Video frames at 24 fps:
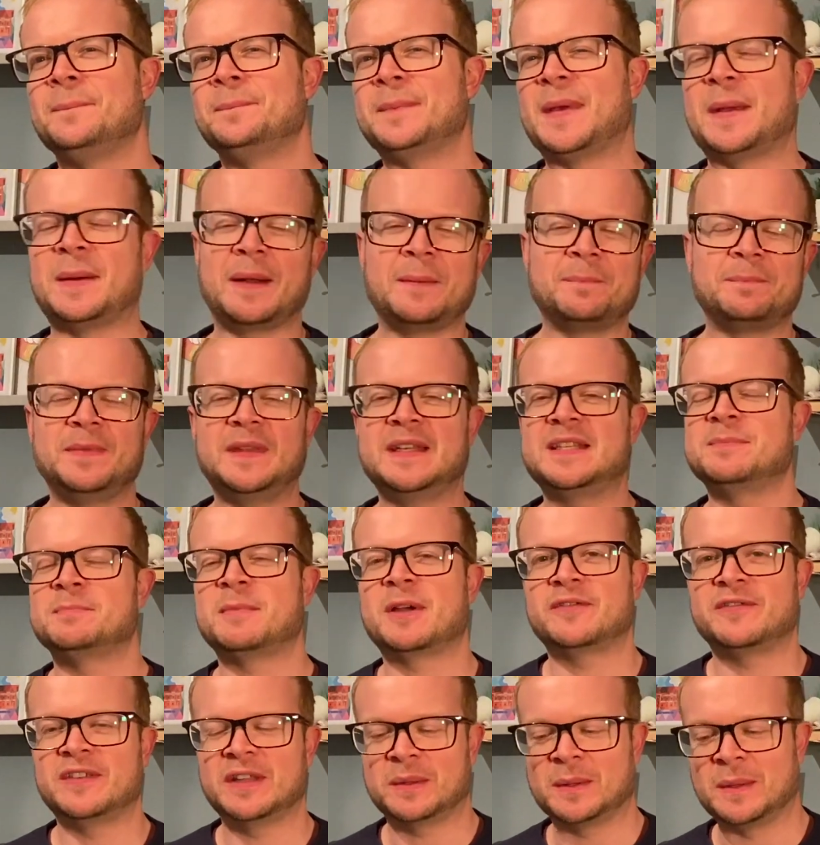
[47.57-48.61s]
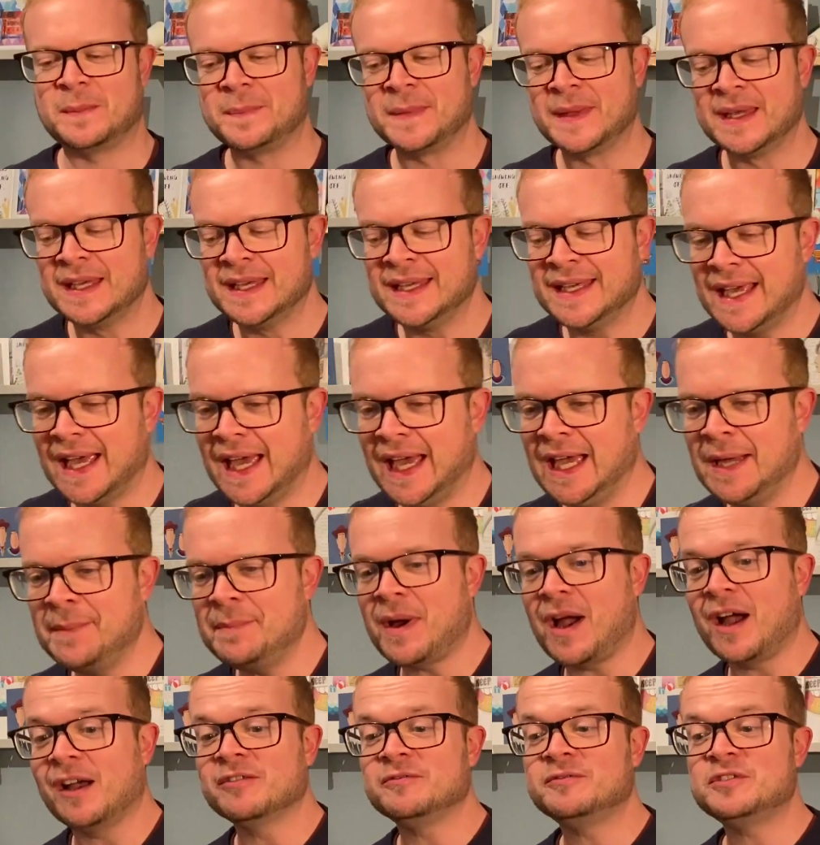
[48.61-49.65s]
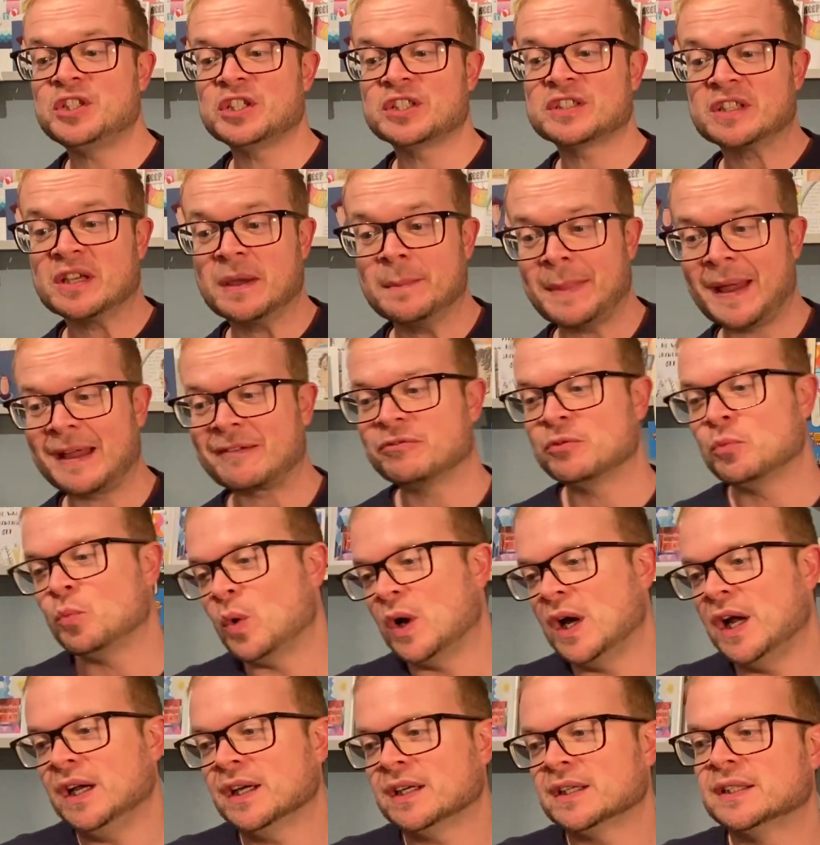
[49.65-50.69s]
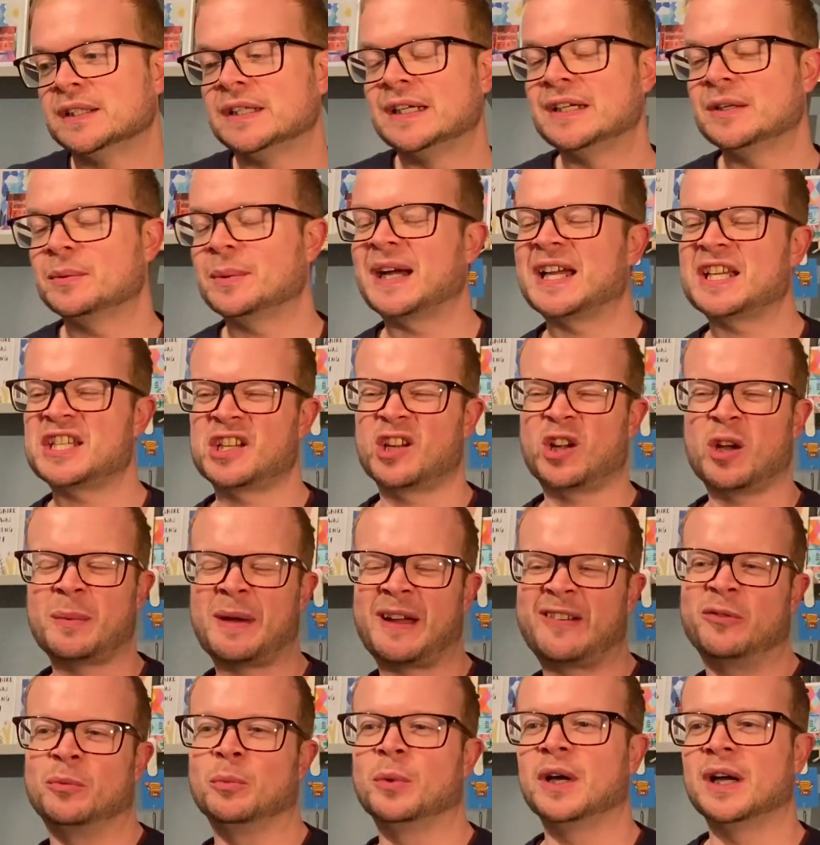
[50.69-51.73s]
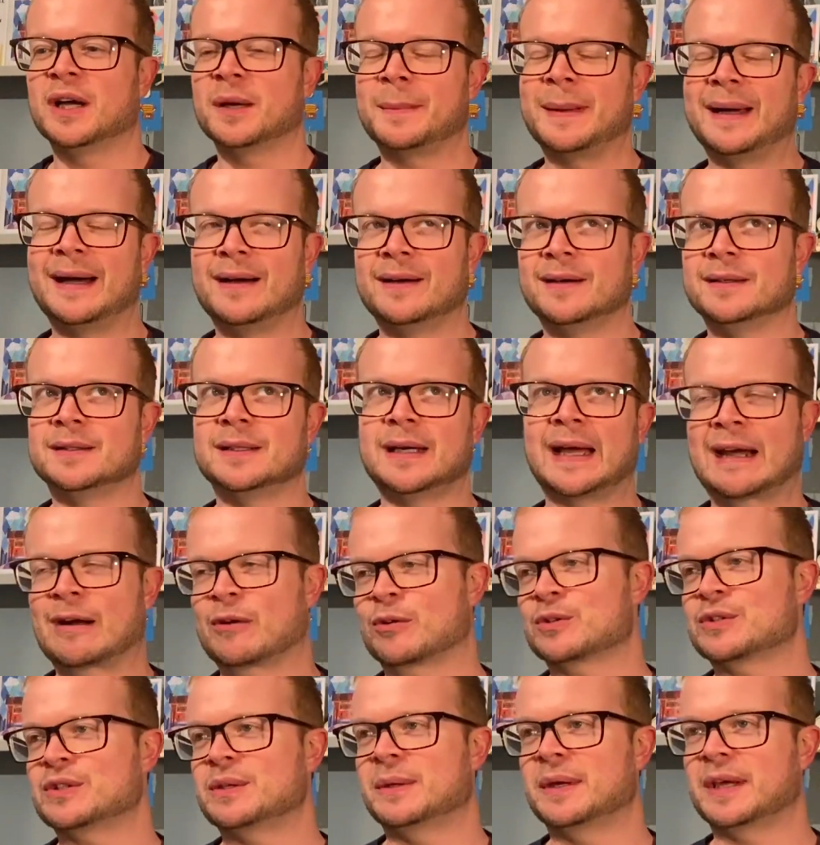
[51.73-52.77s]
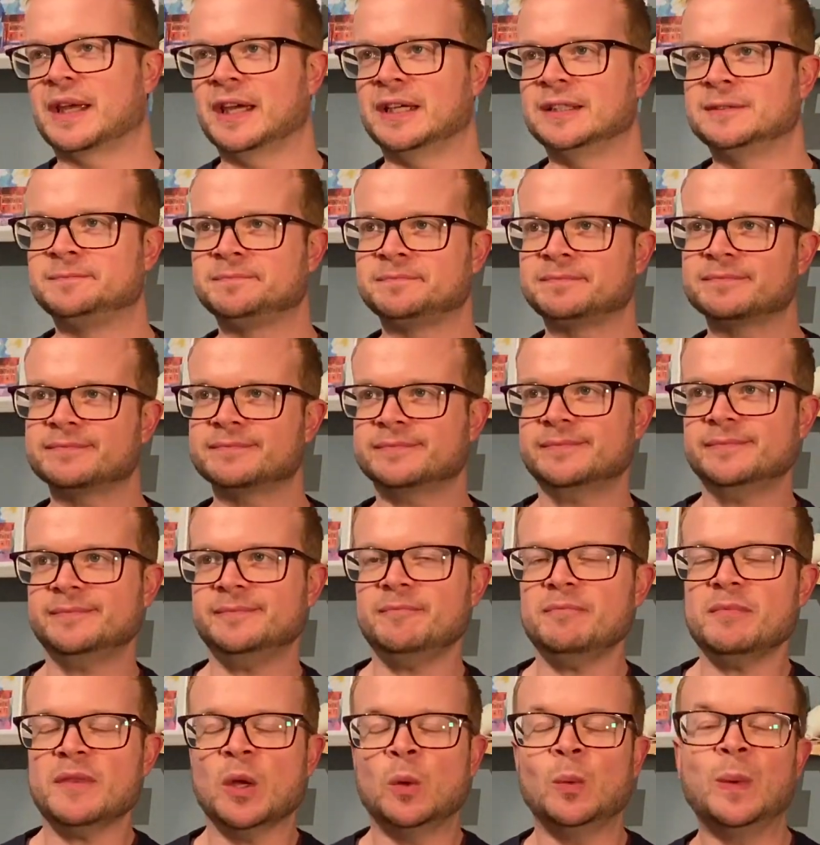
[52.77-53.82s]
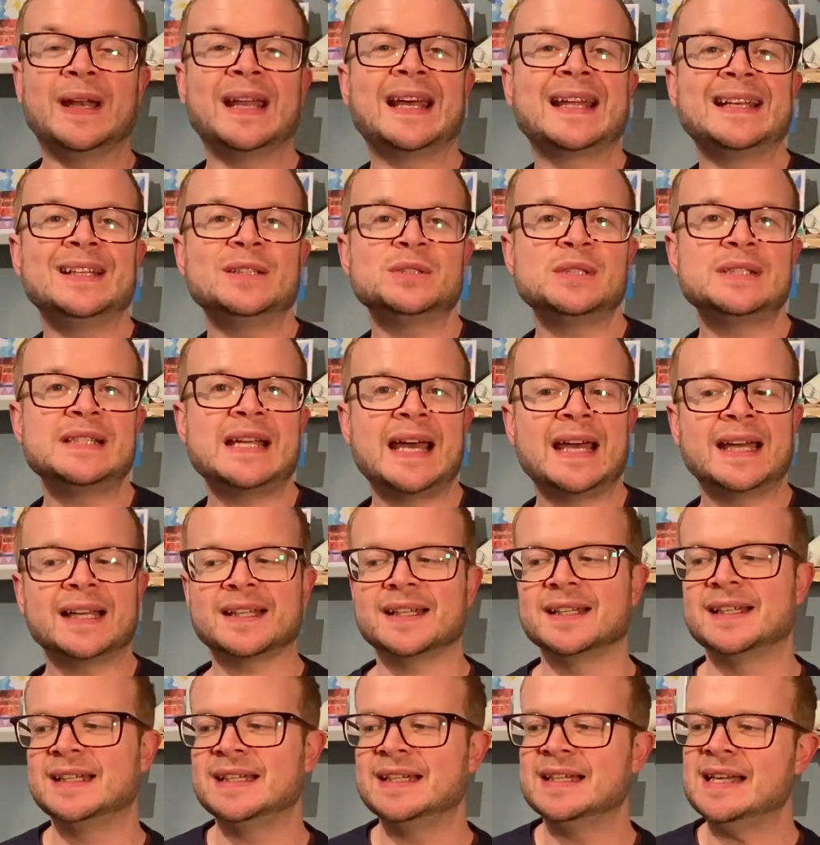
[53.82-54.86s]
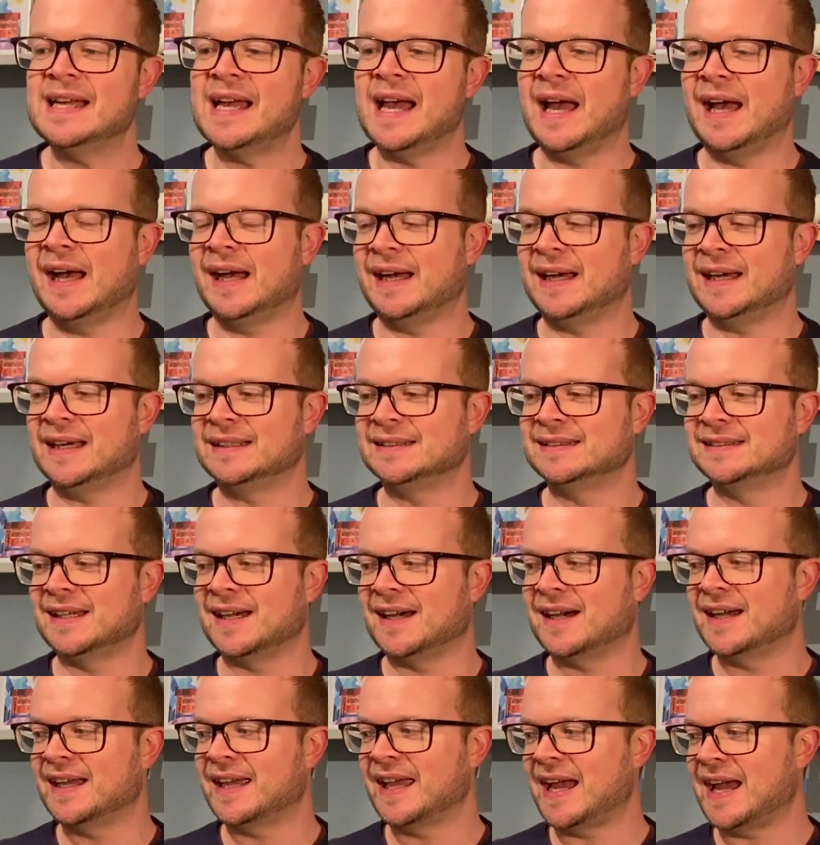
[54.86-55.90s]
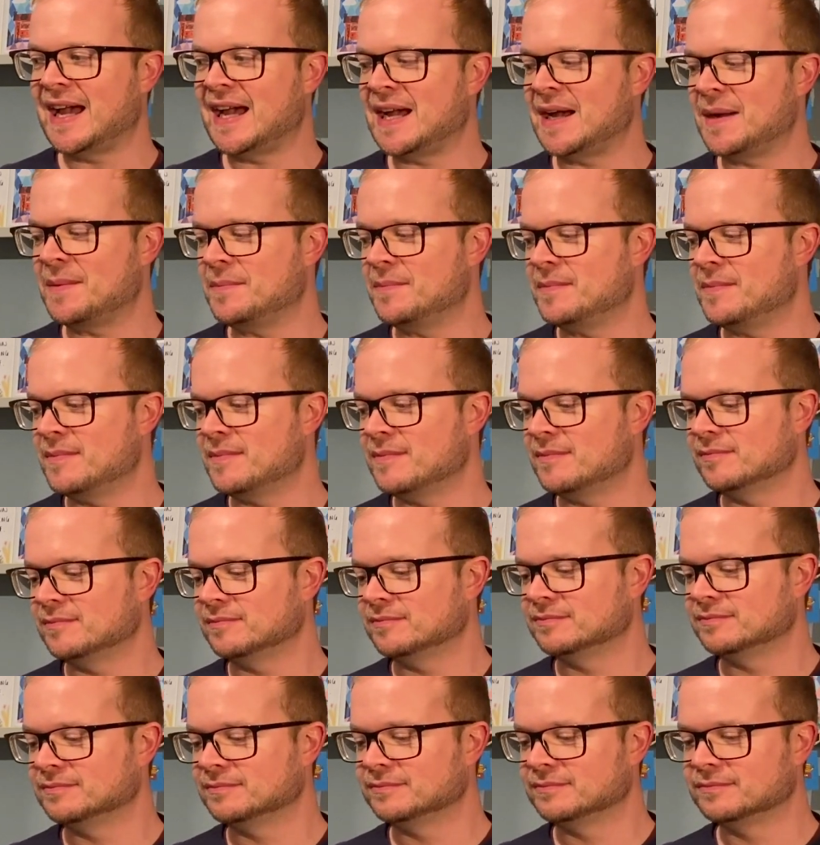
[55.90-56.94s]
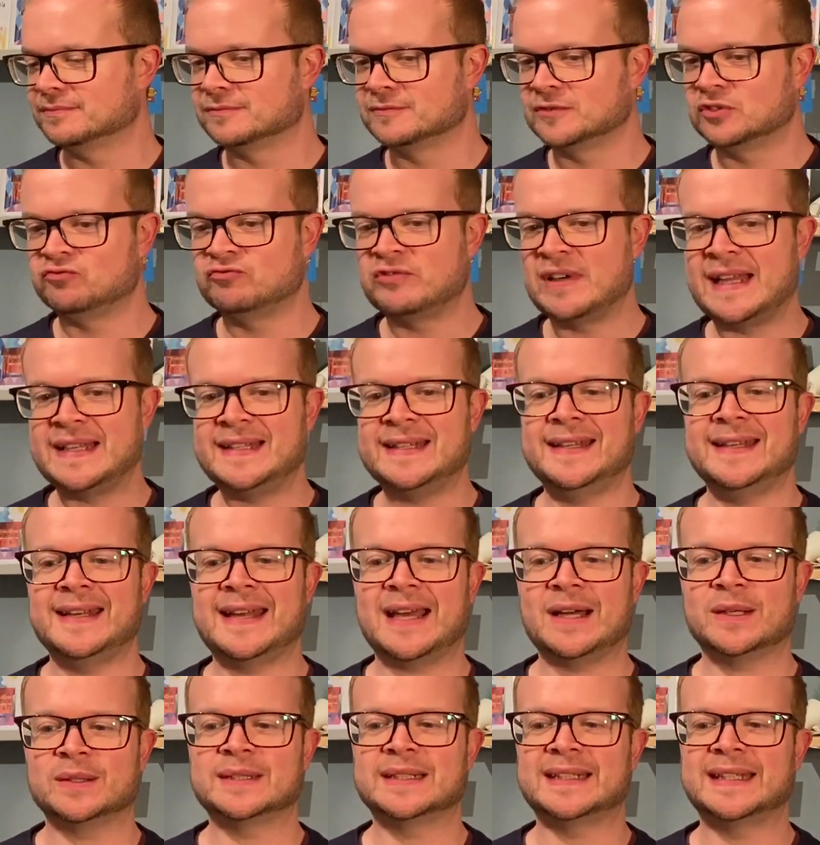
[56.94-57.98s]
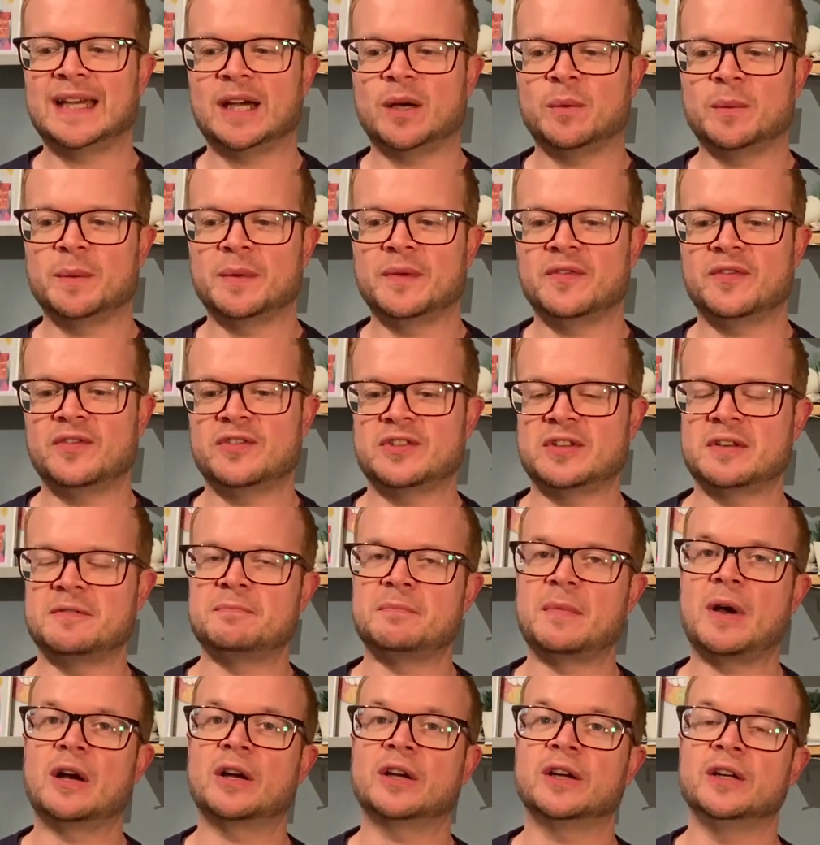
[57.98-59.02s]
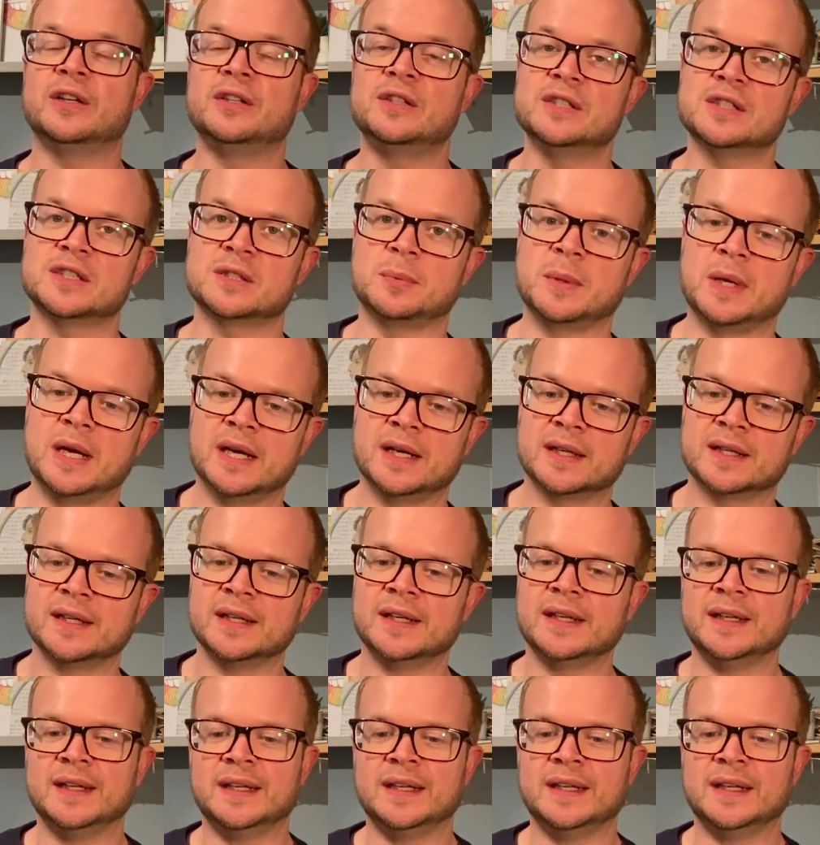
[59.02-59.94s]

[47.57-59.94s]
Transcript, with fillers: Don't know, this is my 5th one. I've just come back from work. Well, actually I got back from work about an hour or so ago. Went and had a little snack and I am ready now to get on with some Marco Looks work.